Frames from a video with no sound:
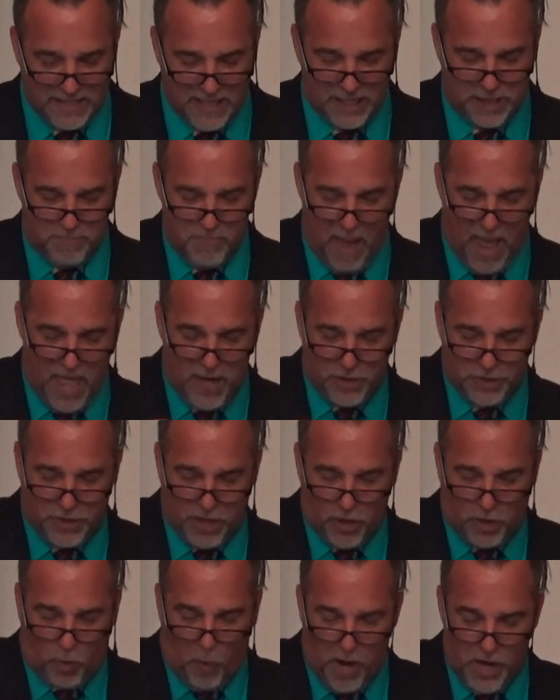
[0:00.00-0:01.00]
dismantles
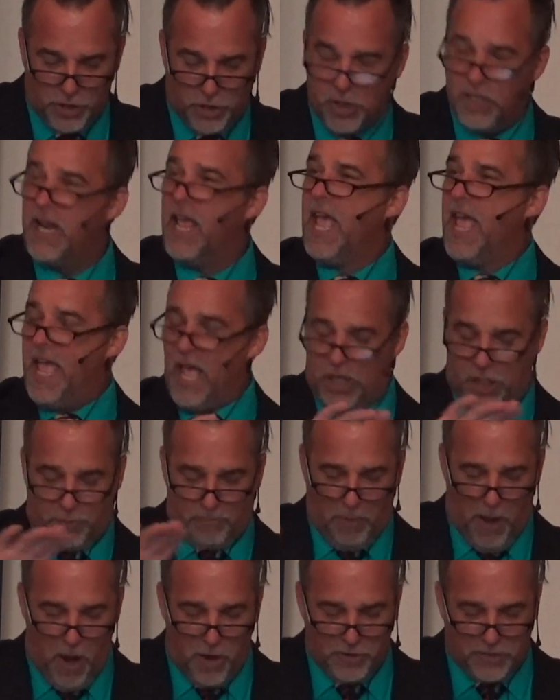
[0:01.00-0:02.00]
their question,
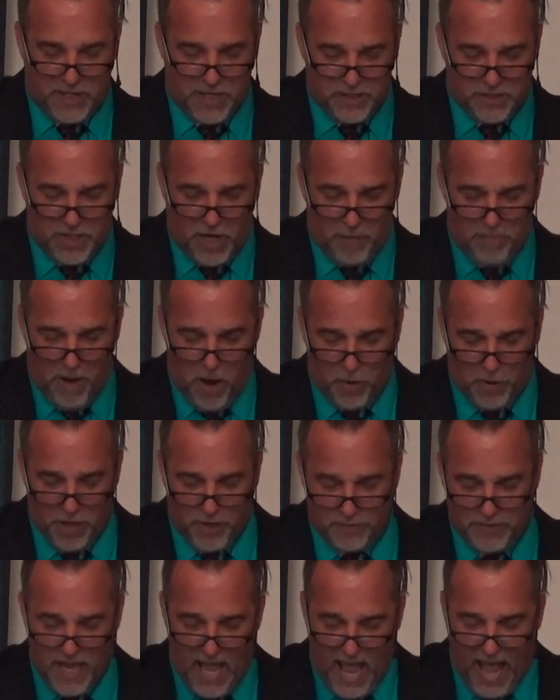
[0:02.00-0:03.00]
exposes their
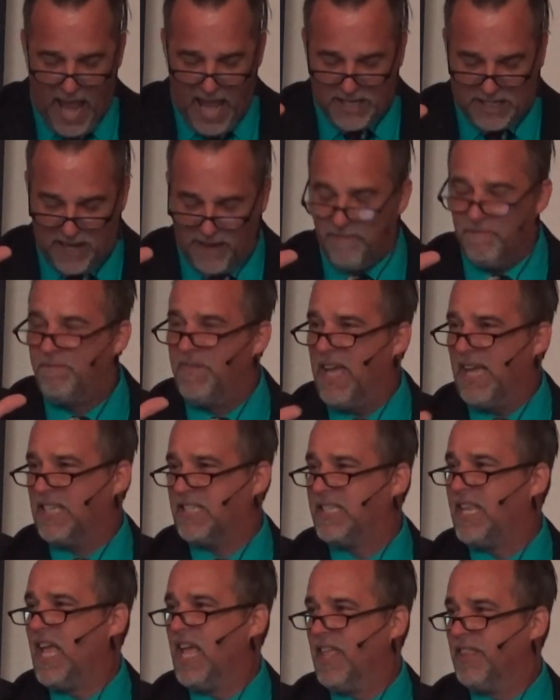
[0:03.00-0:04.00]
motives, and
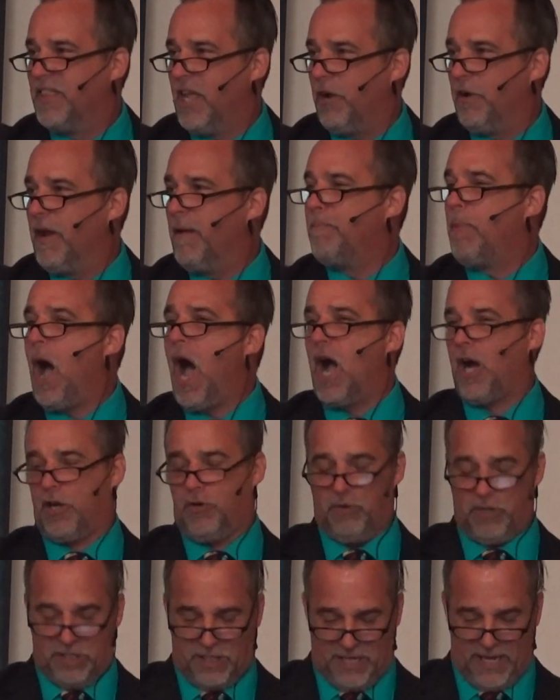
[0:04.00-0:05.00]
convicts their
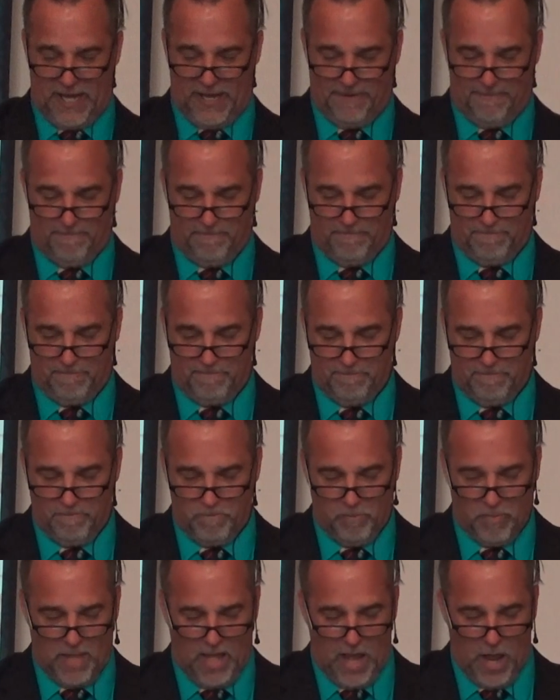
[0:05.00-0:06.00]
hypocrisy.
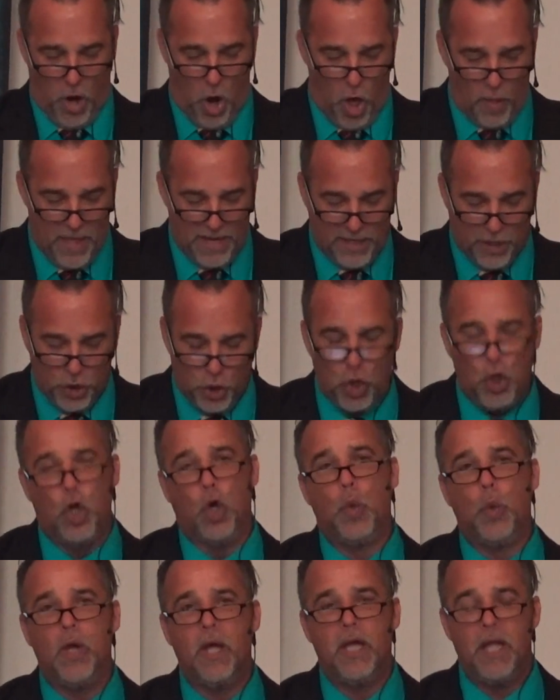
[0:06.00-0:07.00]
And all they can
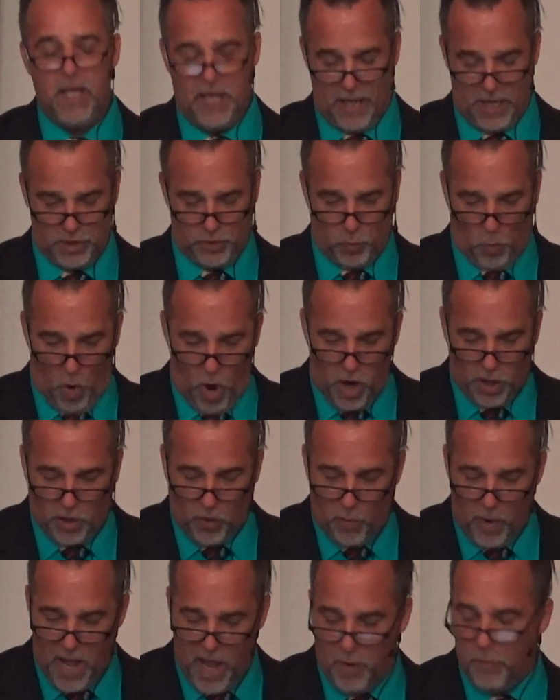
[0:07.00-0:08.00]
do is walk
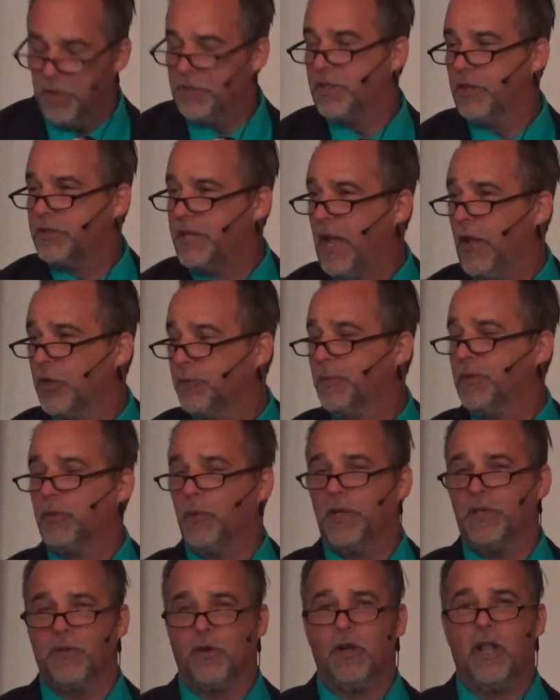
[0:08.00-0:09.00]
away with their tails
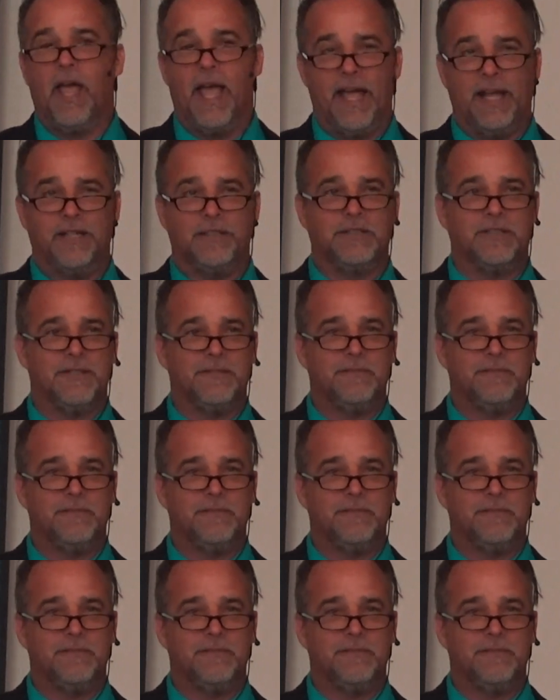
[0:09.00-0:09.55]
between their legs.